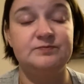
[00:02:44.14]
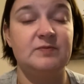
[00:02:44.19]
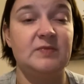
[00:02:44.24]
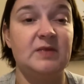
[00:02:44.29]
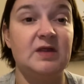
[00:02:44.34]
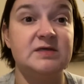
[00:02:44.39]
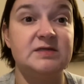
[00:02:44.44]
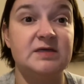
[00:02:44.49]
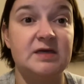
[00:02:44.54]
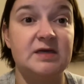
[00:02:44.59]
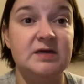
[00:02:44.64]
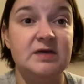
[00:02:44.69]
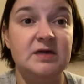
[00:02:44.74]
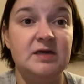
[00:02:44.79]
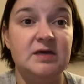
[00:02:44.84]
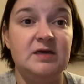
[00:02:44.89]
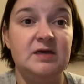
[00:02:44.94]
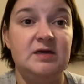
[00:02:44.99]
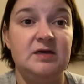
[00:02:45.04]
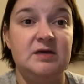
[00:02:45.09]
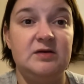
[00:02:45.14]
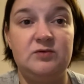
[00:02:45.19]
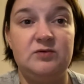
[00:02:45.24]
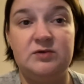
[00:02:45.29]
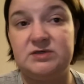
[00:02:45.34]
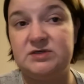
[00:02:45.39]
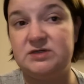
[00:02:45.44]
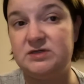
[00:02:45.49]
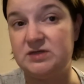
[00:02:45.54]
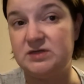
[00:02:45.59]
site,
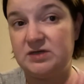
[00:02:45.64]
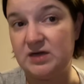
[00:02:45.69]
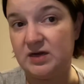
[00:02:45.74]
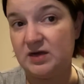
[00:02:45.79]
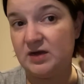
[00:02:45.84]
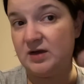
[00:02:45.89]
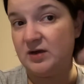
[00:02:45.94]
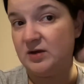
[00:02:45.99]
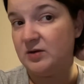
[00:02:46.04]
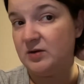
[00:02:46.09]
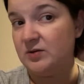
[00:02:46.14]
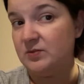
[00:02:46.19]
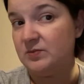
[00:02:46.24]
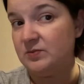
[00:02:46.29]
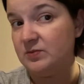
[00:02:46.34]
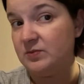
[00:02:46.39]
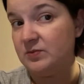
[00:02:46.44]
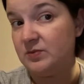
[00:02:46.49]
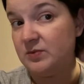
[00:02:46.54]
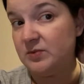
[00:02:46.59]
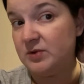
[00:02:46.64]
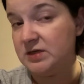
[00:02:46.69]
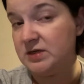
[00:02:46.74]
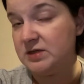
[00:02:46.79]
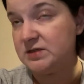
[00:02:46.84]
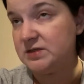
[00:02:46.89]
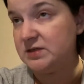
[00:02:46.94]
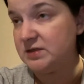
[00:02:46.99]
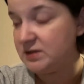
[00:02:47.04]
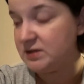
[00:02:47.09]
which I
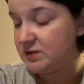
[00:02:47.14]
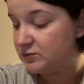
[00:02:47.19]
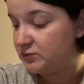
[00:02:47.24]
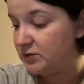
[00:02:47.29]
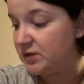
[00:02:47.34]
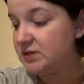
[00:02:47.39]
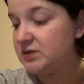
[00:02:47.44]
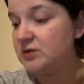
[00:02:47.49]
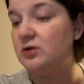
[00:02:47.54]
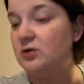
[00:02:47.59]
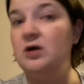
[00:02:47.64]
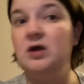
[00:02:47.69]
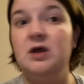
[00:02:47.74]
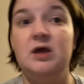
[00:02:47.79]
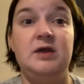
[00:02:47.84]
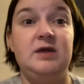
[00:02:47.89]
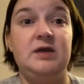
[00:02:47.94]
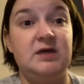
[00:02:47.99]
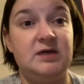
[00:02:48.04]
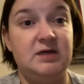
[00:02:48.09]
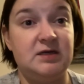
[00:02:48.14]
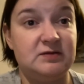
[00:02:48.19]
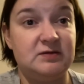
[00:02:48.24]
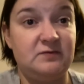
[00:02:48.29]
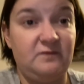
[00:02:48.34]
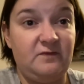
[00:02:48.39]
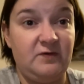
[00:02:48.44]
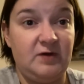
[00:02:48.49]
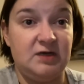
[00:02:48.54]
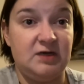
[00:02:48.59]
just did this week. So I need to get some
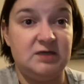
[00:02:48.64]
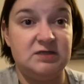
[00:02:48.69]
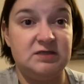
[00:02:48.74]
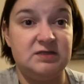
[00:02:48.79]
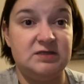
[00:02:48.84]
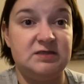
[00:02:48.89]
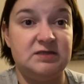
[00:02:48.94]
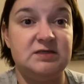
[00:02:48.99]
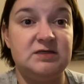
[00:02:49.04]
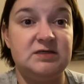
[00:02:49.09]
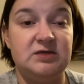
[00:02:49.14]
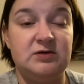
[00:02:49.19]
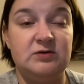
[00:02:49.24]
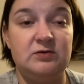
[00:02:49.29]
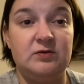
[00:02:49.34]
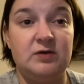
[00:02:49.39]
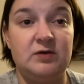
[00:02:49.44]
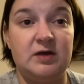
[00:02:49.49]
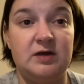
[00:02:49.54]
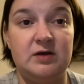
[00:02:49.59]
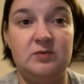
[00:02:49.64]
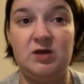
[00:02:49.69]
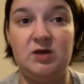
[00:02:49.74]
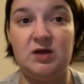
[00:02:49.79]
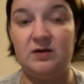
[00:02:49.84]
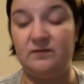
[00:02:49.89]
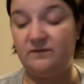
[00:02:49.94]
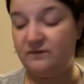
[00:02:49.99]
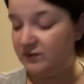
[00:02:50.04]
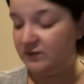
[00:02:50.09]
finishes to kind of make
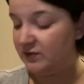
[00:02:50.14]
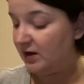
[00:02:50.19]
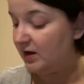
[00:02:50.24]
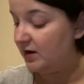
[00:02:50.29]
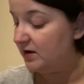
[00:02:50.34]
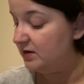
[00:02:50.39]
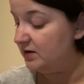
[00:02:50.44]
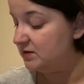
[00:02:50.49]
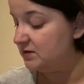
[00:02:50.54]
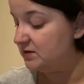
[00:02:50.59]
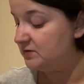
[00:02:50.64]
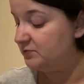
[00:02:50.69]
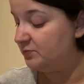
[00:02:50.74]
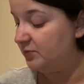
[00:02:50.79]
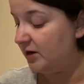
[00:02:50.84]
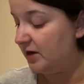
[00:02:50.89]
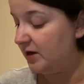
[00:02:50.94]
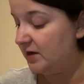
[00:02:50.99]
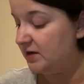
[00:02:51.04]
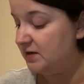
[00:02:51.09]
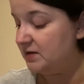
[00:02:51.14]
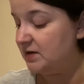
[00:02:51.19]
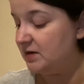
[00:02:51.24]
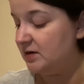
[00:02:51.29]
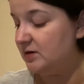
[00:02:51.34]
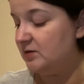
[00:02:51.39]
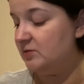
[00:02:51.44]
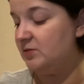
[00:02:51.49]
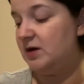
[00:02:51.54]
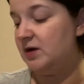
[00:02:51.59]
up for that. But
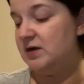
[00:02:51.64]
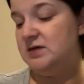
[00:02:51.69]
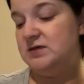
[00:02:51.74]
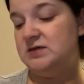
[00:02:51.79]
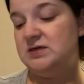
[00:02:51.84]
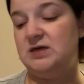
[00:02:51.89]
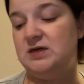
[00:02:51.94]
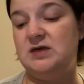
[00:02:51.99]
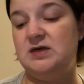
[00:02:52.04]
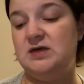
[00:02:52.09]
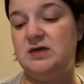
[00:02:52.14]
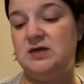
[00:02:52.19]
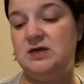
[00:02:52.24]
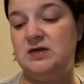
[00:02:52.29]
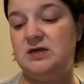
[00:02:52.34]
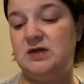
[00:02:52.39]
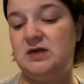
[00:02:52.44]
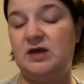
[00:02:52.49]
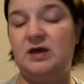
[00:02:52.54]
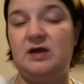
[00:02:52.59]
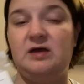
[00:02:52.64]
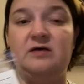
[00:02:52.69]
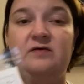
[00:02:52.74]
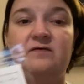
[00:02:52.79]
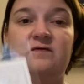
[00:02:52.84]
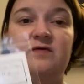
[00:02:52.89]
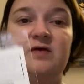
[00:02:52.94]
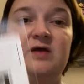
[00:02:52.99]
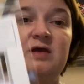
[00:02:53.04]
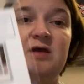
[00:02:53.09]
I did have
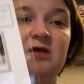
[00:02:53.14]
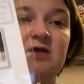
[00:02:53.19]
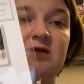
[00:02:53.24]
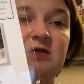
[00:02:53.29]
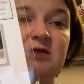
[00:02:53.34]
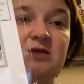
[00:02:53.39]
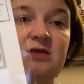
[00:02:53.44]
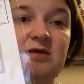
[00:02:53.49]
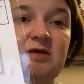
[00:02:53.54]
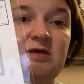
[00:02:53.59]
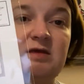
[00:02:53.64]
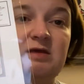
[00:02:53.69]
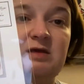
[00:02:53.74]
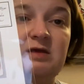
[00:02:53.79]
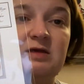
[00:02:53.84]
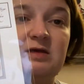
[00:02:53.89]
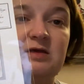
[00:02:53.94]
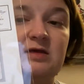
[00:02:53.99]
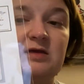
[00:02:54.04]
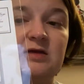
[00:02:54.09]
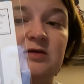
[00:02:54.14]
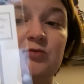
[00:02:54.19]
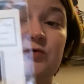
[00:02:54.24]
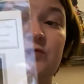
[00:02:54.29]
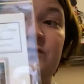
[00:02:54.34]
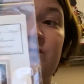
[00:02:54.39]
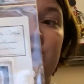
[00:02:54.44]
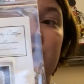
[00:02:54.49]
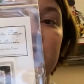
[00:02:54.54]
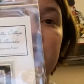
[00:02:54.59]
the number
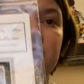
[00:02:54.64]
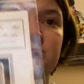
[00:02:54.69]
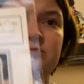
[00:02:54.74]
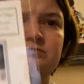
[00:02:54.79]
4,